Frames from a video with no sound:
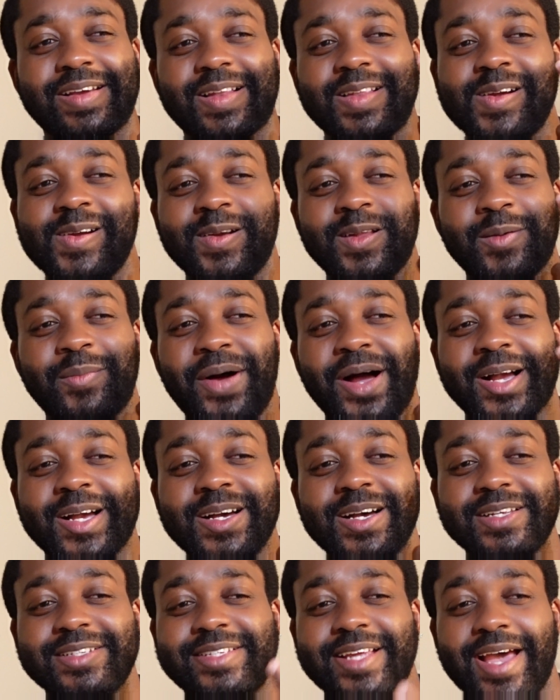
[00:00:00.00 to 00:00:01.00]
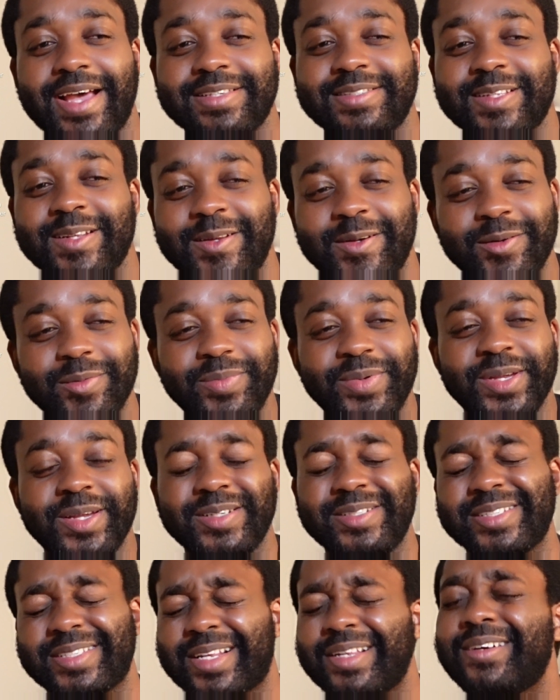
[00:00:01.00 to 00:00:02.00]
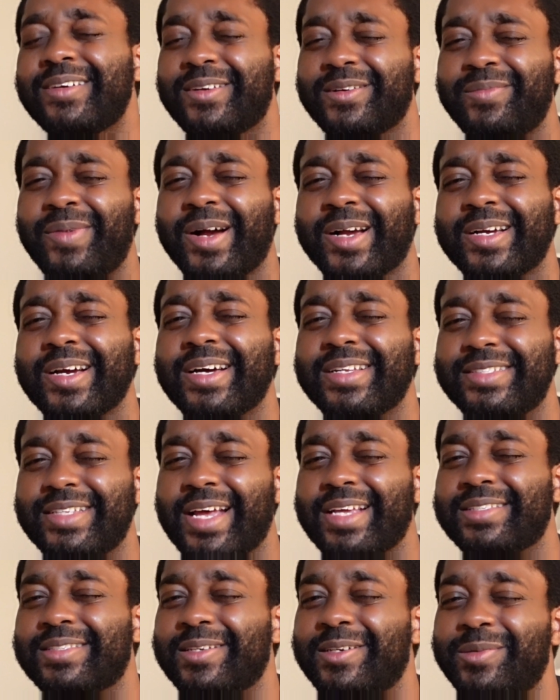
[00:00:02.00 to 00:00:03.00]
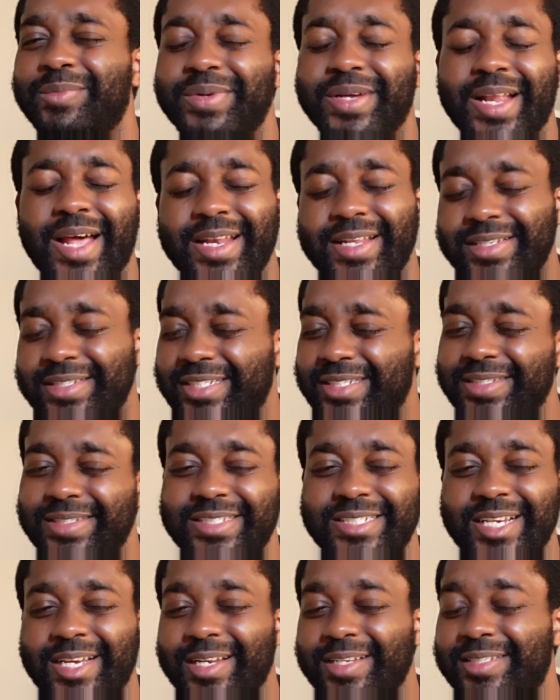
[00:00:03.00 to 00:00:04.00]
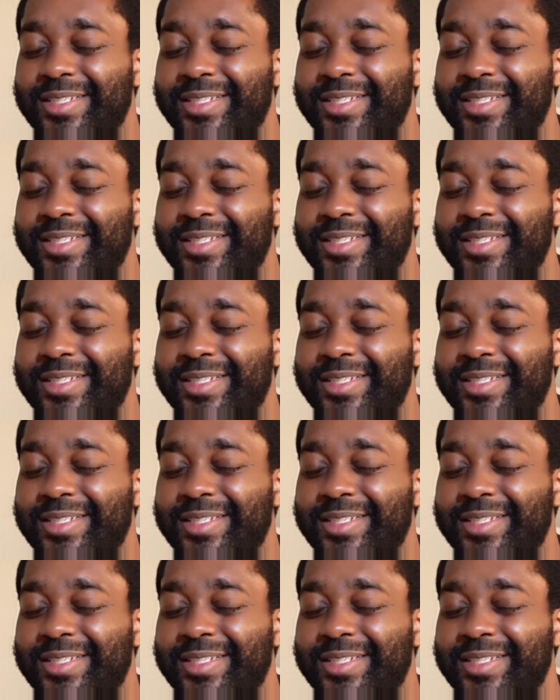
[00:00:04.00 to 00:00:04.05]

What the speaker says: cleared up my contacts a little bit. Just cleared up my contacts a little bit. I didn't shed a